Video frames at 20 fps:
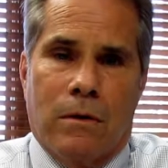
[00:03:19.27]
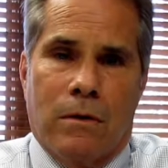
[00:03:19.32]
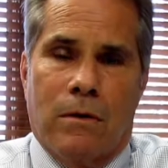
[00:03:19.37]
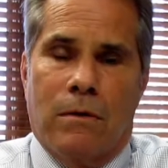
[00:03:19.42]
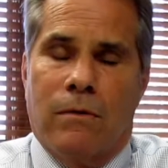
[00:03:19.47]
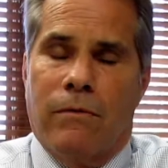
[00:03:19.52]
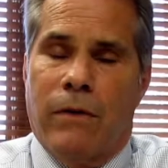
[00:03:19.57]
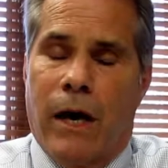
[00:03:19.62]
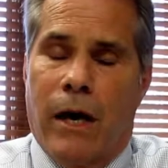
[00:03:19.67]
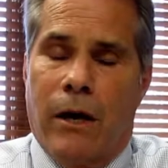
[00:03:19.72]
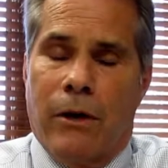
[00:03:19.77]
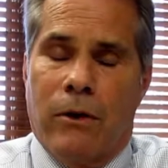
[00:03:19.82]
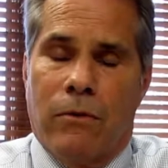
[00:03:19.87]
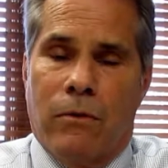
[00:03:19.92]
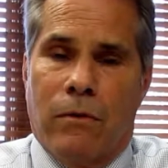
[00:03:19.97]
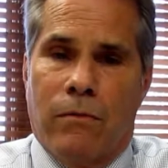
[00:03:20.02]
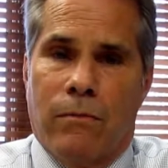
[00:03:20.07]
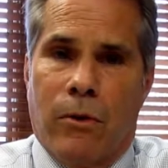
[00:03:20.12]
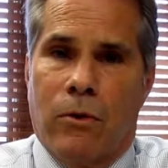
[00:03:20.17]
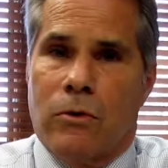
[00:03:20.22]
the
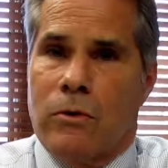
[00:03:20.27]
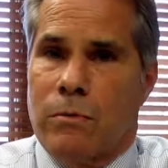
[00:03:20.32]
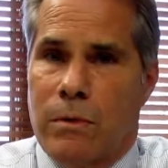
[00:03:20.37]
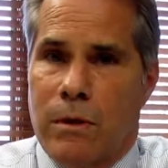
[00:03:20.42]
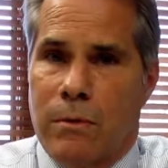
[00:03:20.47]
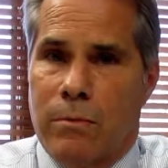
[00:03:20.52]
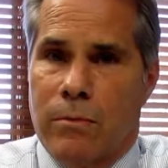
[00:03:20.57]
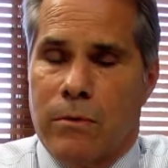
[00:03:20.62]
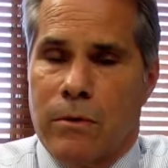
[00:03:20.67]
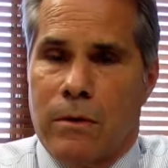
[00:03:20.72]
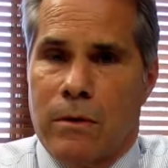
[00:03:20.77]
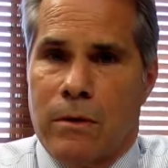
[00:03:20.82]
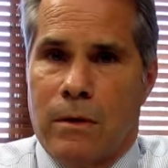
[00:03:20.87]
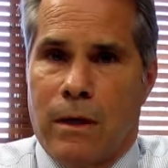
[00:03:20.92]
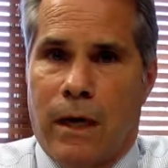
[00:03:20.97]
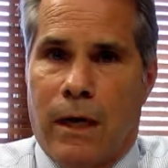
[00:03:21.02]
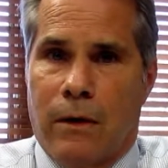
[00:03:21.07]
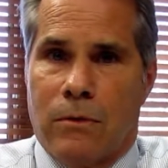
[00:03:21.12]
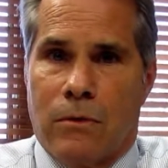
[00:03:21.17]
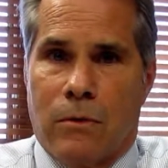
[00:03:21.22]
value of most people's
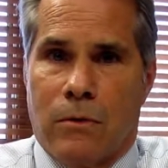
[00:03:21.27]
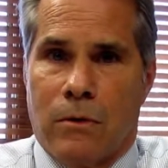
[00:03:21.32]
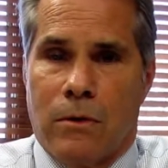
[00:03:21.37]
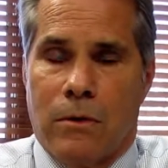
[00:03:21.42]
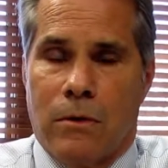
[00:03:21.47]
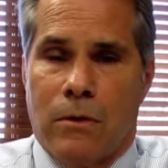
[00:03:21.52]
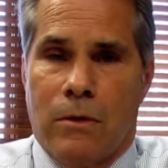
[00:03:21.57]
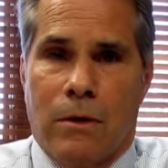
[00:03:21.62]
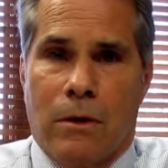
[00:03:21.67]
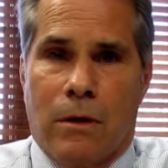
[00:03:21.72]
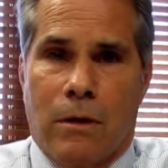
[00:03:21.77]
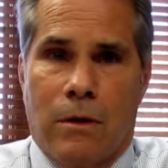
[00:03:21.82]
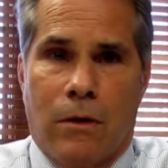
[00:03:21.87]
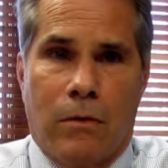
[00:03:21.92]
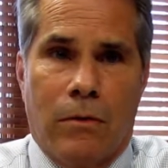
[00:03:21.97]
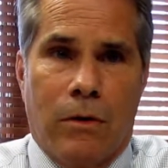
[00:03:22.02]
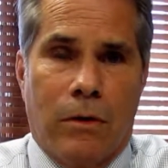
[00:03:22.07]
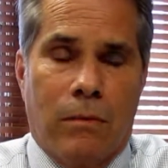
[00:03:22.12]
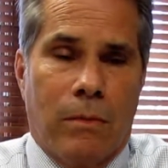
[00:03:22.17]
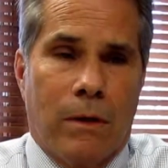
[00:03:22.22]
household goods and
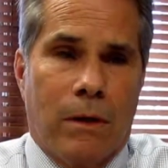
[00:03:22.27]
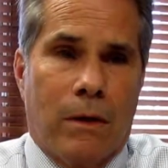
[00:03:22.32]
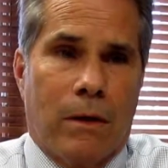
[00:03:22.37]
clothing,